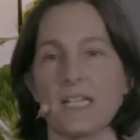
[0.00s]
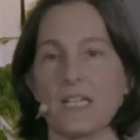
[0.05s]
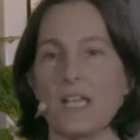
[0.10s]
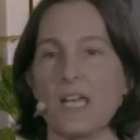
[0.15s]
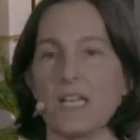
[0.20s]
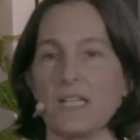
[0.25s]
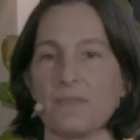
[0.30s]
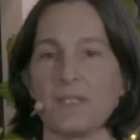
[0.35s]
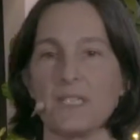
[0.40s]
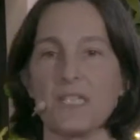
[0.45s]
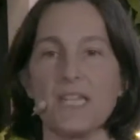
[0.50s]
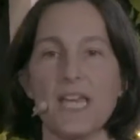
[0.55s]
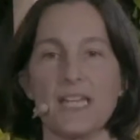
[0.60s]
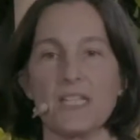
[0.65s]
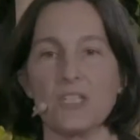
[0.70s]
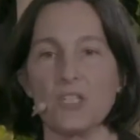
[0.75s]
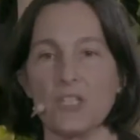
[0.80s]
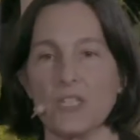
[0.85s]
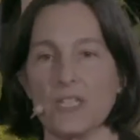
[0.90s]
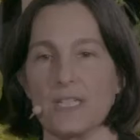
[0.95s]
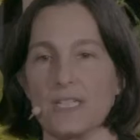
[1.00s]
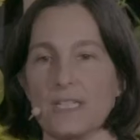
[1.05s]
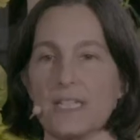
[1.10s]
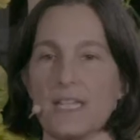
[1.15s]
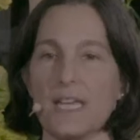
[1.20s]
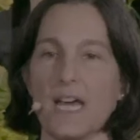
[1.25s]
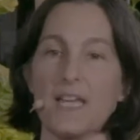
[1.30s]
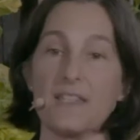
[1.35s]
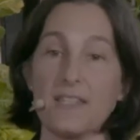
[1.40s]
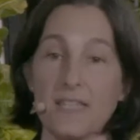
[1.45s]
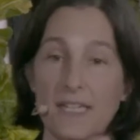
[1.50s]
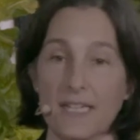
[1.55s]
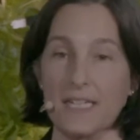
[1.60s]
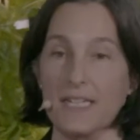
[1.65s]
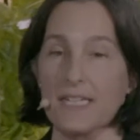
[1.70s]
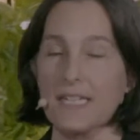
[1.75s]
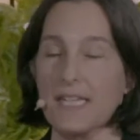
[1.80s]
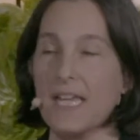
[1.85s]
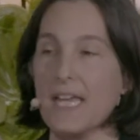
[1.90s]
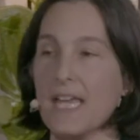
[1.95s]
a lot of attention, I
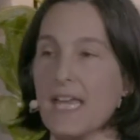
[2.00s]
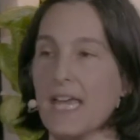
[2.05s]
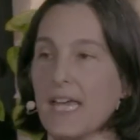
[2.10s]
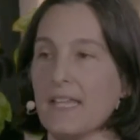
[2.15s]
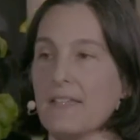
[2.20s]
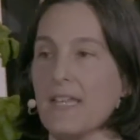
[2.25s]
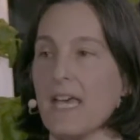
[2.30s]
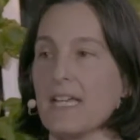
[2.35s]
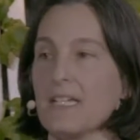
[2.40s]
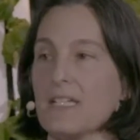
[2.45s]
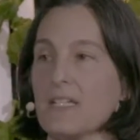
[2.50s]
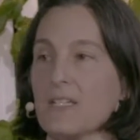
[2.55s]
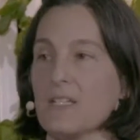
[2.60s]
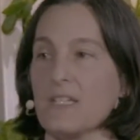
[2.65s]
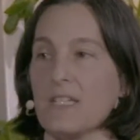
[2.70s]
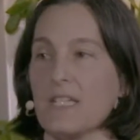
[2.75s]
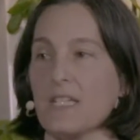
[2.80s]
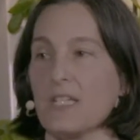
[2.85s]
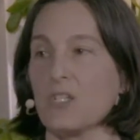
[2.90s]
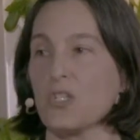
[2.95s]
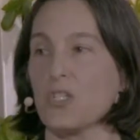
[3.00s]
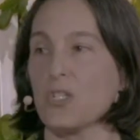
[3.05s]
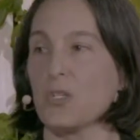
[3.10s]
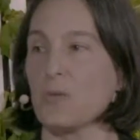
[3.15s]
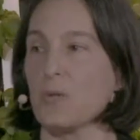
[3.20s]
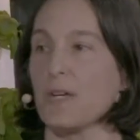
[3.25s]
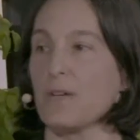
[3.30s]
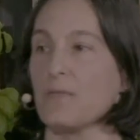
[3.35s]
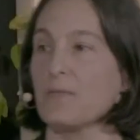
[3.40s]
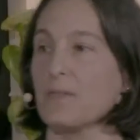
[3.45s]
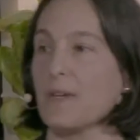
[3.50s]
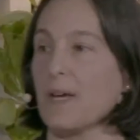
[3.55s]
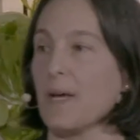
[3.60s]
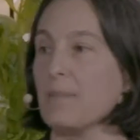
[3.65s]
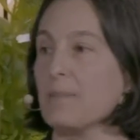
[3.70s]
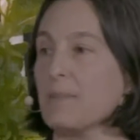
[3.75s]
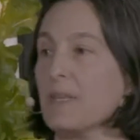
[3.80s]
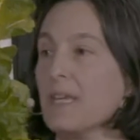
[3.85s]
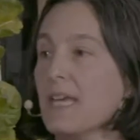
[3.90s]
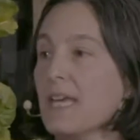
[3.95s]
think, and that is the issue of
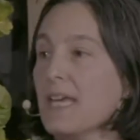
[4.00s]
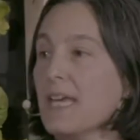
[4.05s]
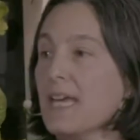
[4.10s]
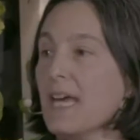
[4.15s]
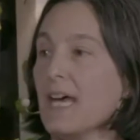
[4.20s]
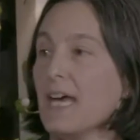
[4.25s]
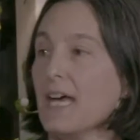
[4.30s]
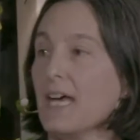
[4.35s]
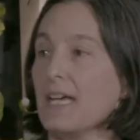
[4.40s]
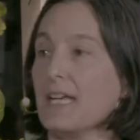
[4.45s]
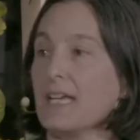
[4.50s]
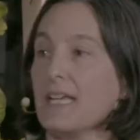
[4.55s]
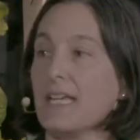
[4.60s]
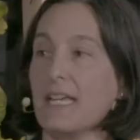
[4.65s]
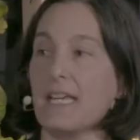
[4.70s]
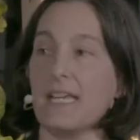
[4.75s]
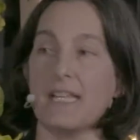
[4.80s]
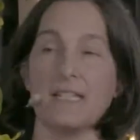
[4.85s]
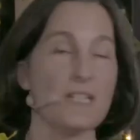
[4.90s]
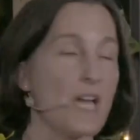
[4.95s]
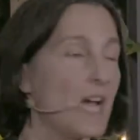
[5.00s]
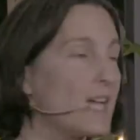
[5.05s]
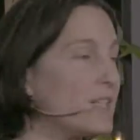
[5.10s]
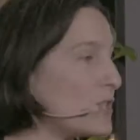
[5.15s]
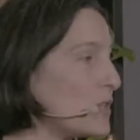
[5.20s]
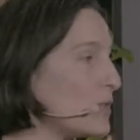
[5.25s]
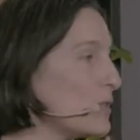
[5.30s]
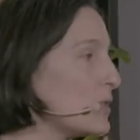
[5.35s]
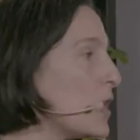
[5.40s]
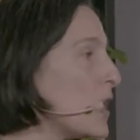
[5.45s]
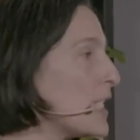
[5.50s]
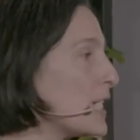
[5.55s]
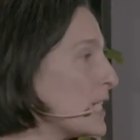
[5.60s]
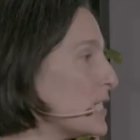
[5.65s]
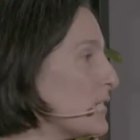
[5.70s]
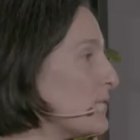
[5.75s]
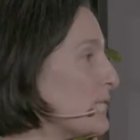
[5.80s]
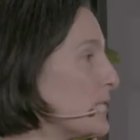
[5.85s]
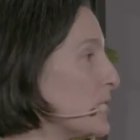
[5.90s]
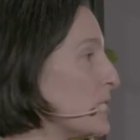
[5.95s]
not so long in
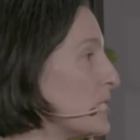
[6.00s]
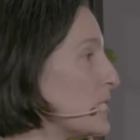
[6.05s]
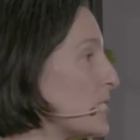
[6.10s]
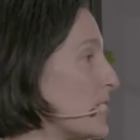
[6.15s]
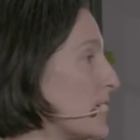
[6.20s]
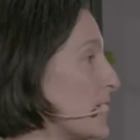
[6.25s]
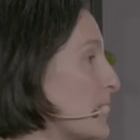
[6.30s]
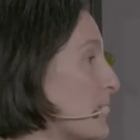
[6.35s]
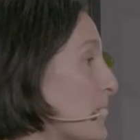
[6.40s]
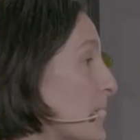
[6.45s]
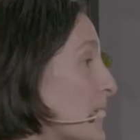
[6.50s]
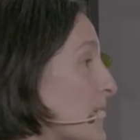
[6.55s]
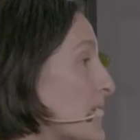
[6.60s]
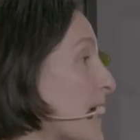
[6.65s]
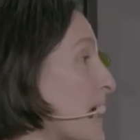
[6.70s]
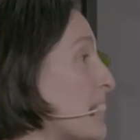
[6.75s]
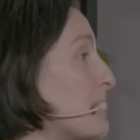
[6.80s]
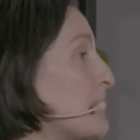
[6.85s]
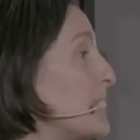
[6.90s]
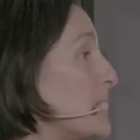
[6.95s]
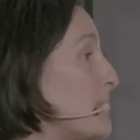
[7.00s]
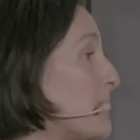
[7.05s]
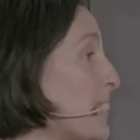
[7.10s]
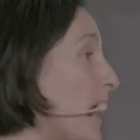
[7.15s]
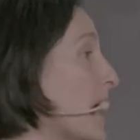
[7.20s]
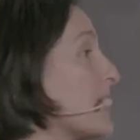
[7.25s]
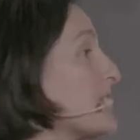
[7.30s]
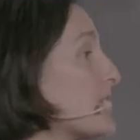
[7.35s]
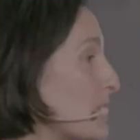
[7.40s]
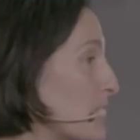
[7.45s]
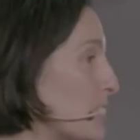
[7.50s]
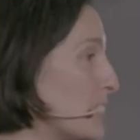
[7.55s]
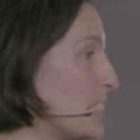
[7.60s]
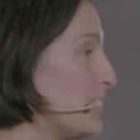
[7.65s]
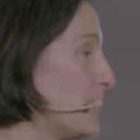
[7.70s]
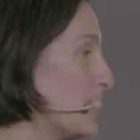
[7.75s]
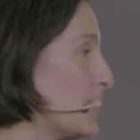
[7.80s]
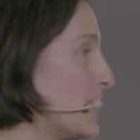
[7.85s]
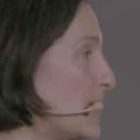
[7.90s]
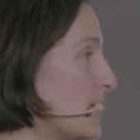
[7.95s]
the future, it will not be possible
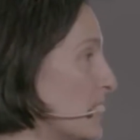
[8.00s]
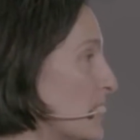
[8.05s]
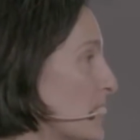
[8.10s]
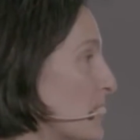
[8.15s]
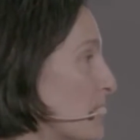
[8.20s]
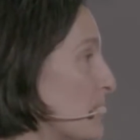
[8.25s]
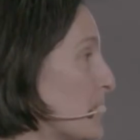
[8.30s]
for us to